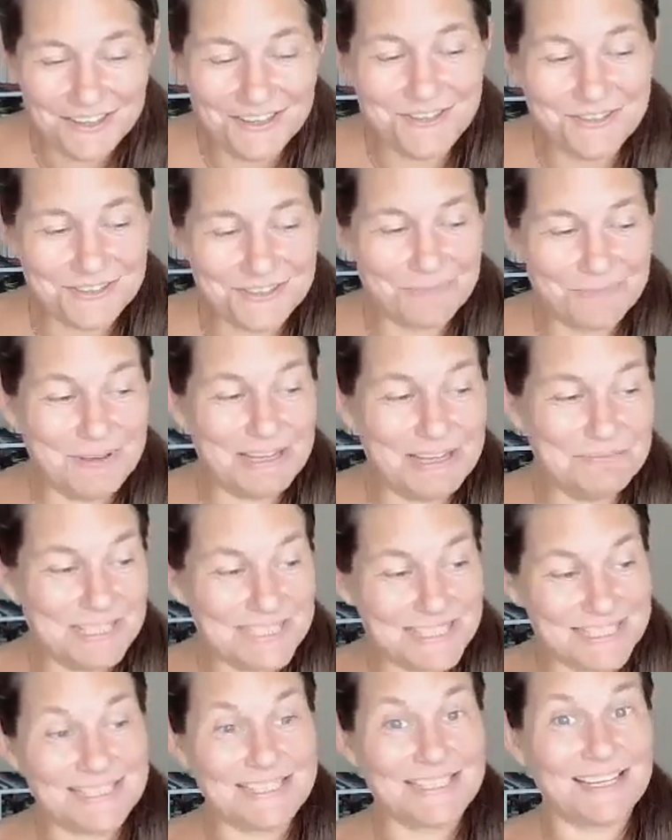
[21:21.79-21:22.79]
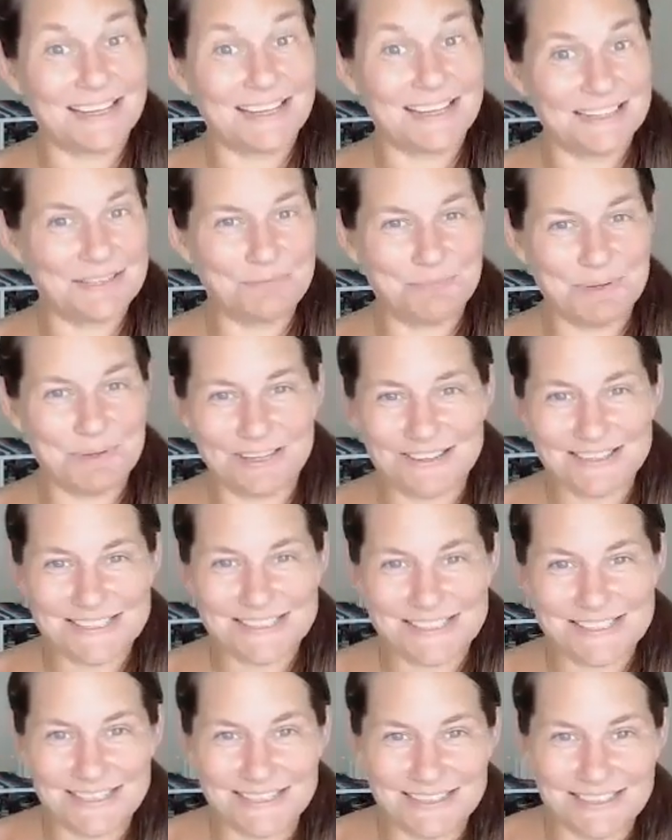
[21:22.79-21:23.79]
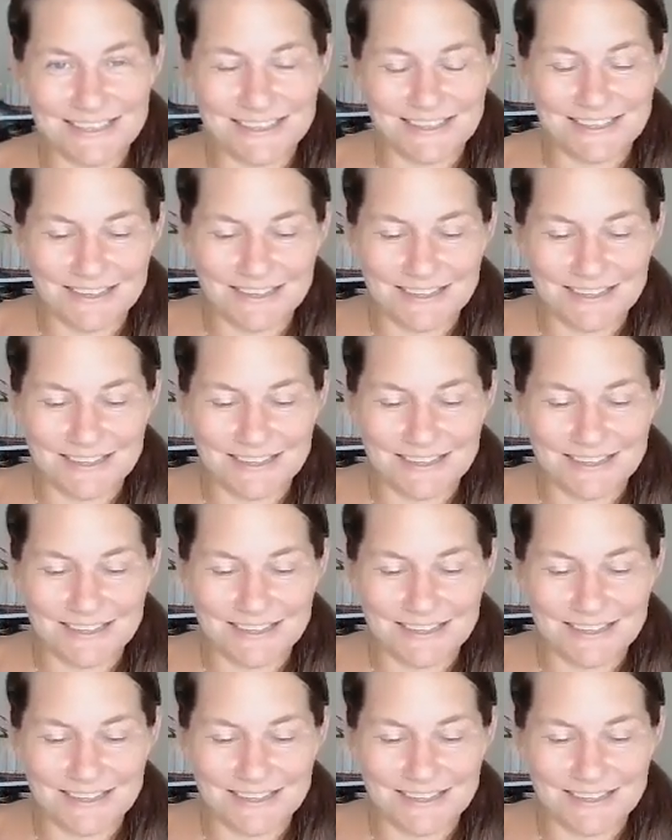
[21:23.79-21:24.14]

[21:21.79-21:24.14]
who's maybe stuck in a parasitic